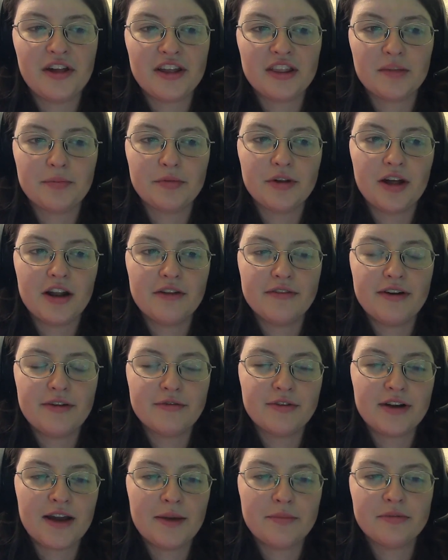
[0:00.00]
like the plot of
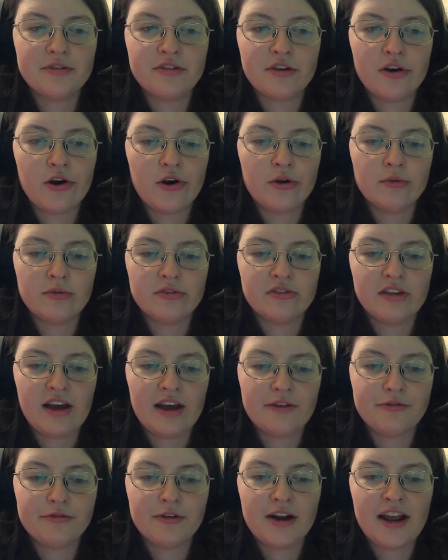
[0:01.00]
every episode was
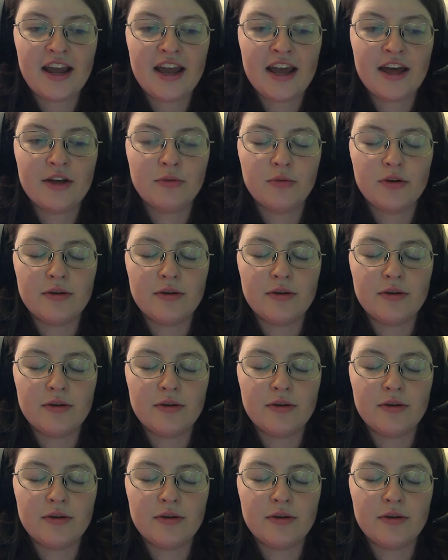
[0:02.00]
that Fran